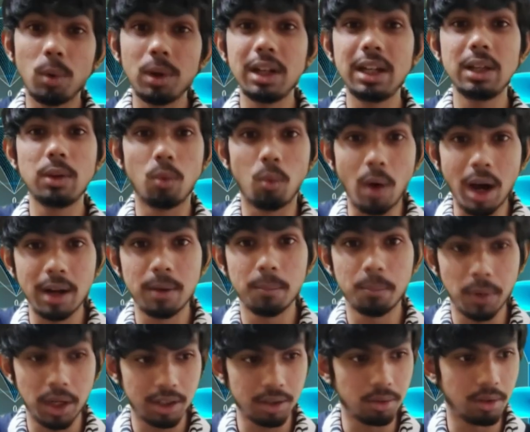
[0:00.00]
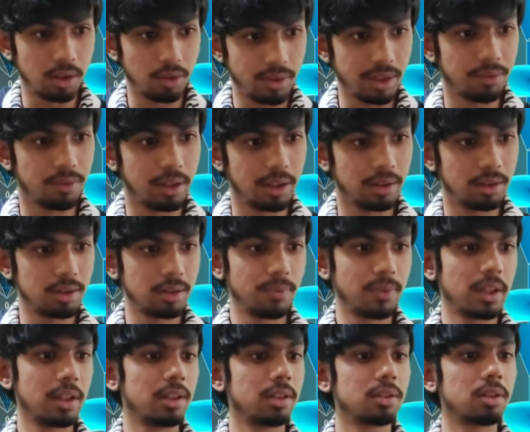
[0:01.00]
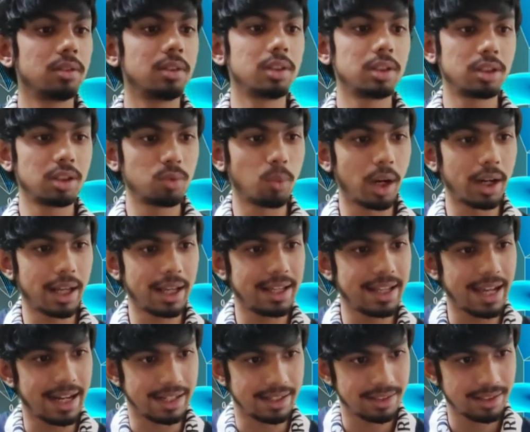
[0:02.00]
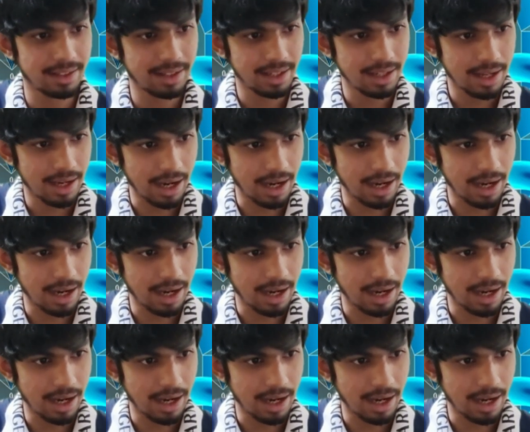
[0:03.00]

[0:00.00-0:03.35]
only one particular wavelength. So this is what I get.